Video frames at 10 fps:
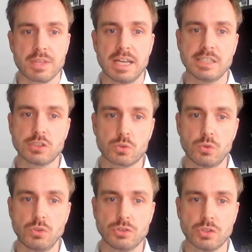it's
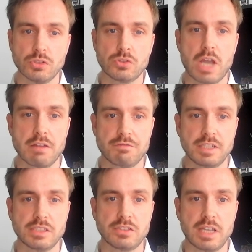crucial to have
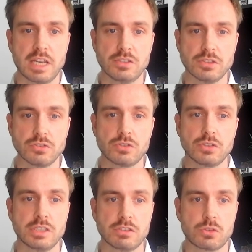vegetation
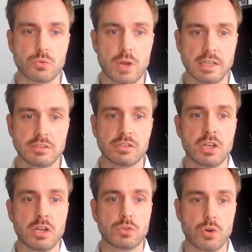such as grass
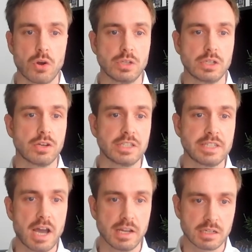growing on a
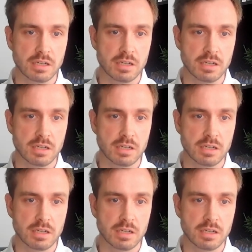dike.